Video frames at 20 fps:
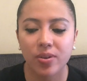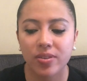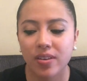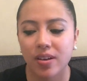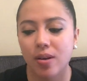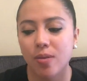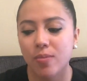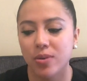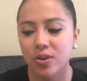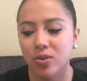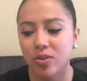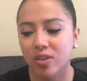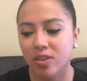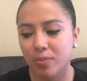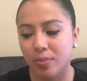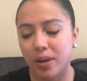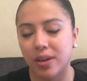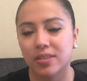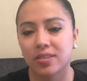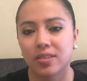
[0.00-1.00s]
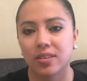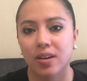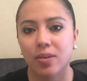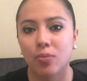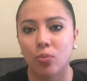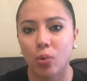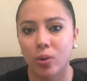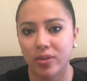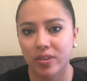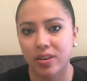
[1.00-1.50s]
with them and you explain to
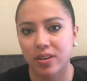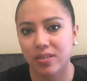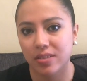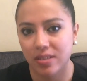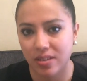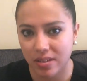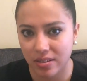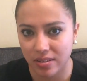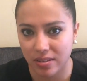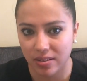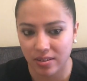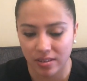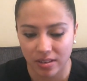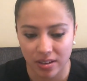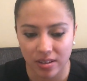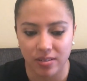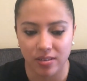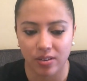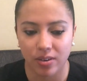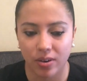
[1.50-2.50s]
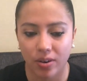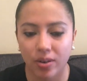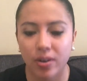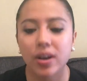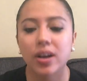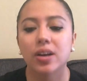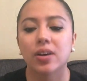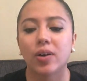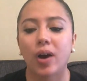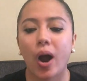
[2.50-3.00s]
them what the disease is
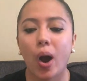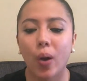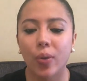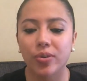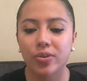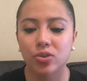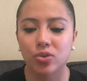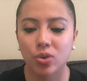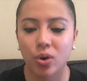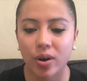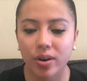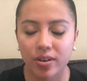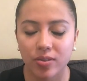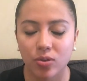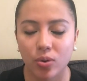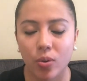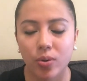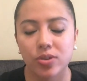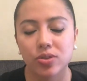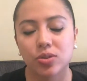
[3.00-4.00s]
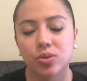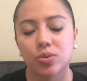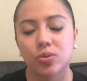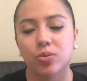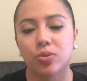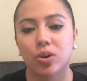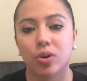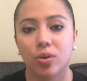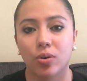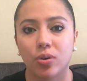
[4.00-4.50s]
occurring or how the drug is going to
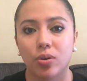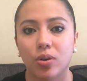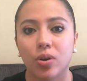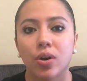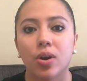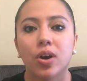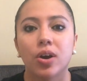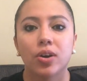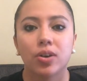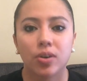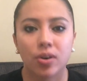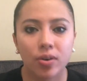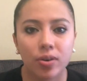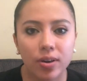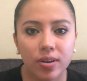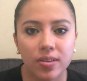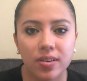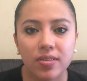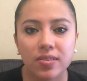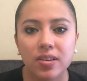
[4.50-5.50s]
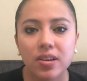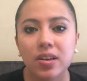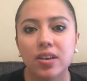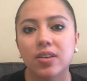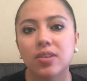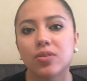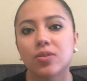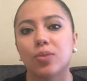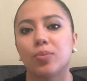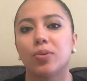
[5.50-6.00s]
cure the
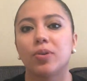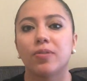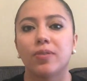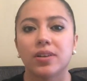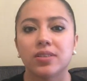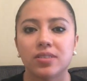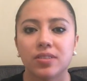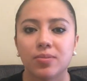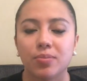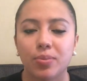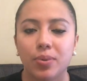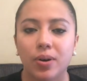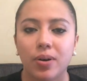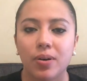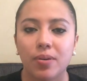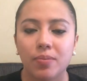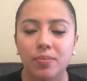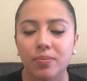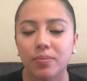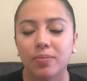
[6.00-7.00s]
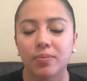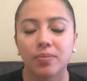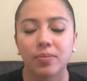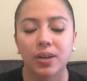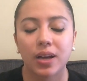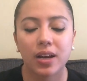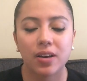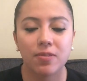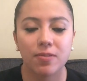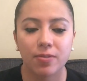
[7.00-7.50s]
disease or prevent it from
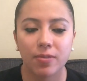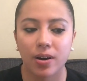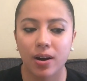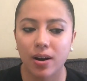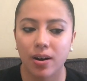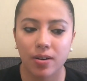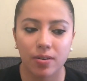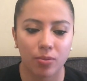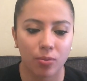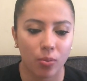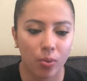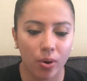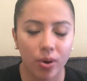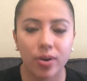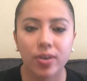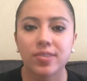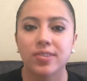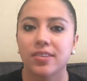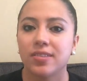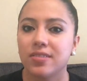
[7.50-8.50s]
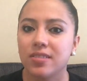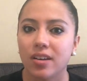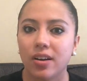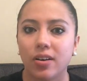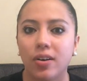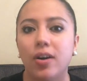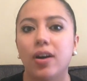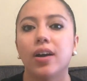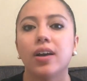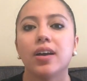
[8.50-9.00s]
getting worse,
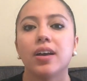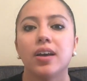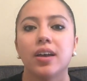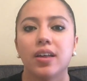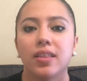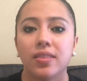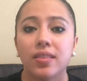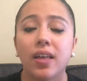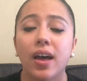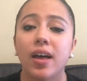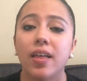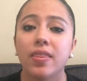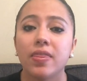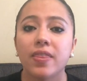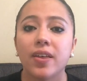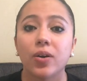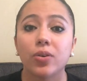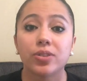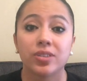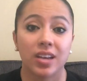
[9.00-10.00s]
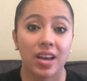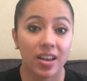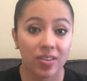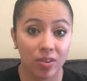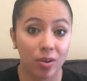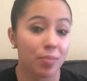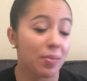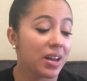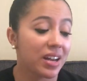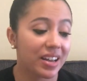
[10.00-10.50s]
etc., then they'll take
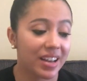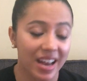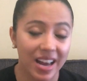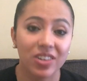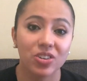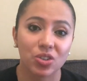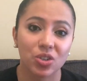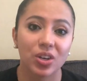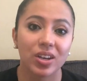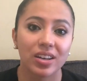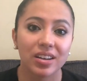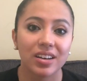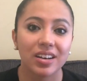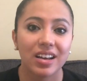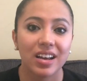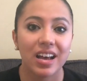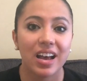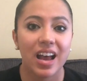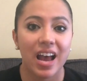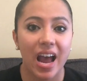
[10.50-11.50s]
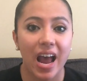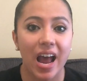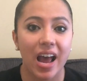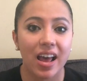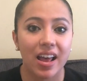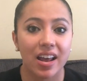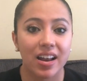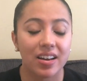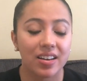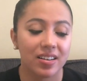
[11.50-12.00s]
their medication
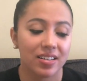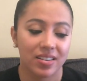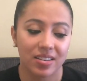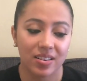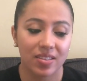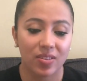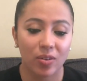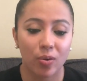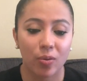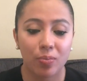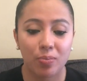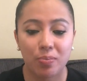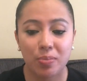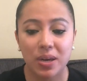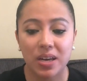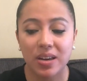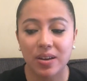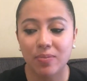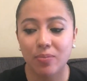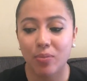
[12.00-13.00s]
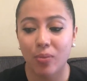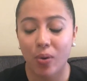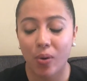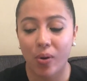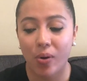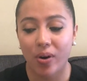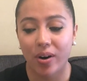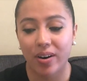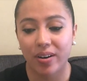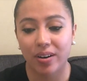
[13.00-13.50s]
and they'll be
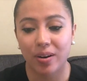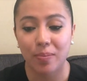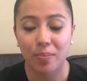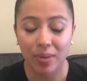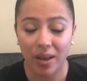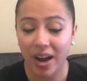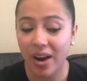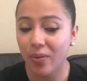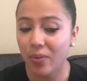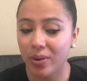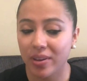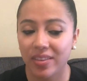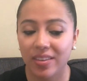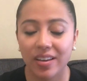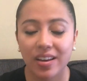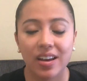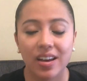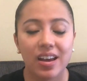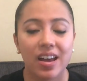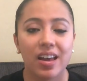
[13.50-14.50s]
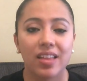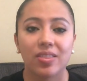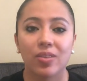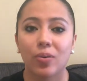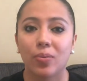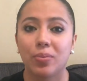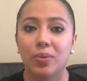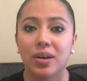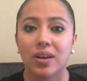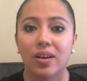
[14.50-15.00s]
more compliant with it, and
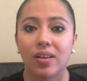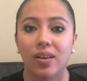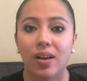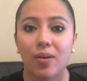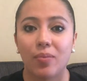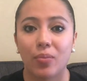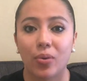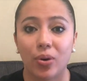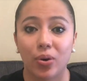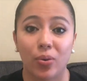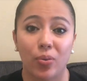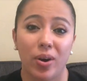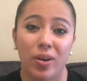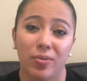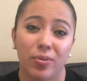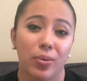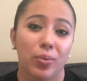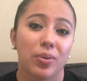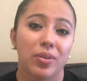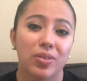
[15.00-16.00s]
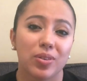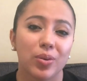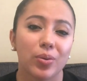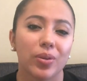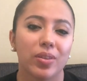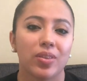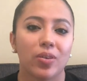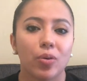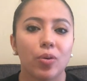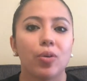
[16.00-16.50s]
they'll be a lot more grateful with you,
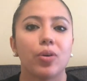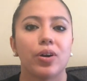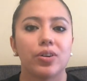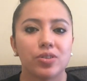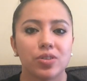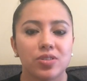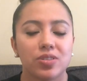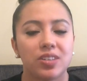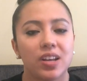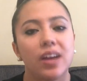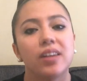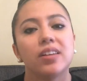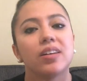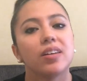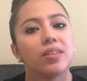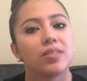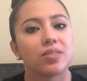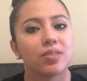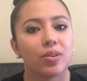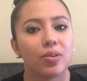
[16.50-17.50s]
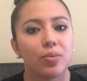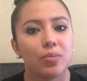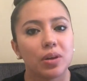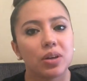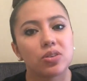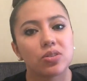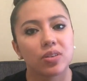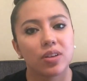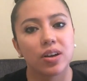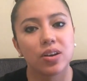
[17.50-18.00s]
and they'll understand it. So make
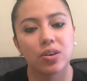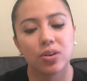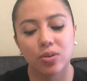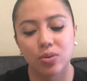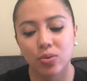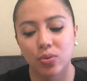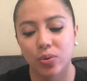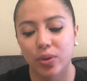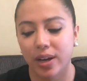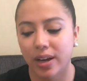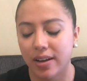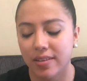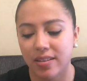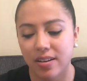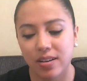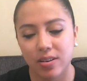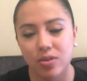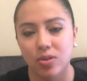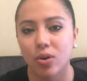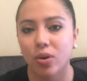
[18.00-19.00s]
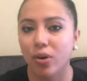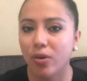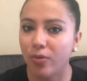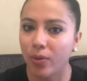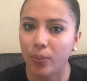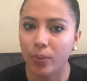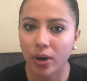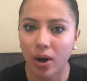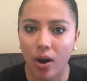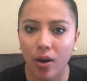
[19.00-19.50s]
sure that you, like I said, know your
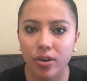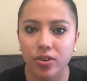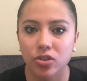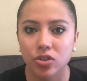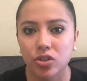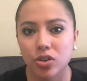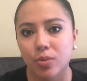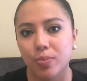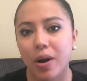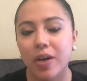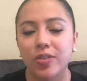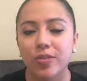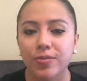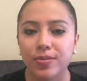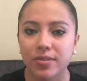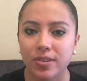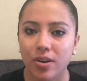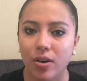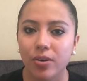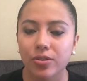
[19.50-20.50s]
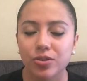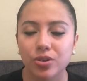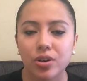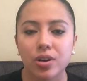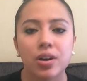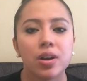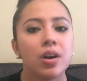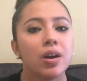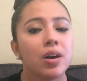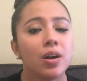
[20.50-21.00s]
pharmacology, your
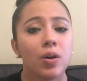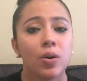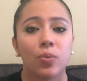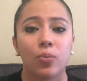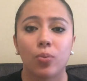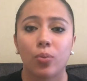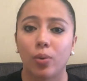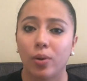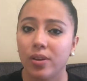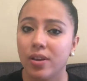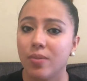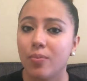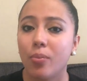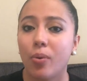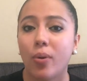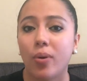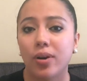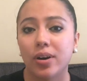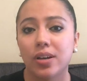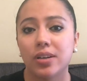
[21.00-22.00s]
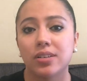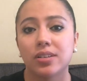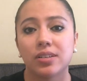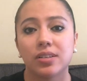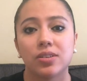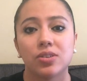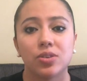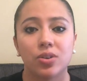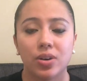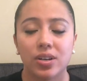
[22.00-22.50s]
pathophysiology. Really
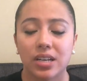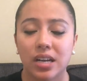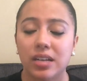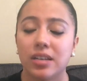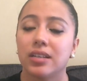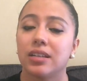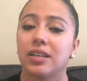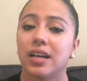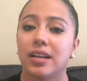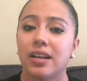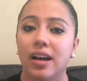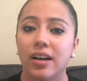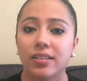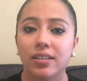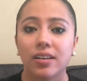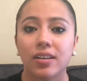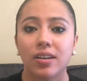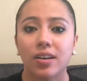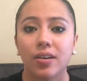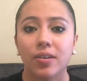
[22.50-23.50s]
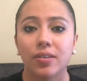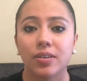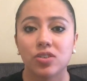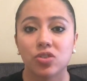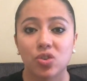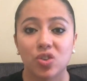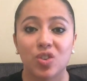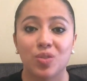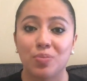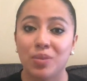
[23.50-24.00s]
important during the didactic year.
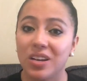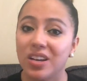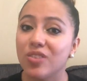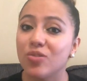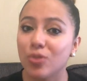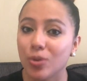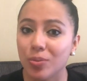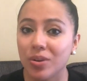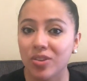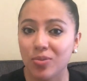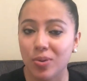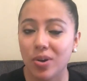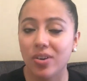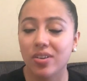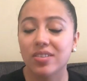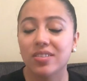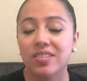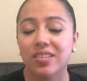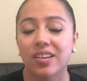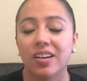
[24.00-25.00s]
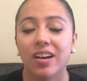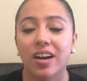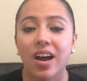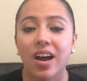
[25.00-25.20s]
Just speaking from experience.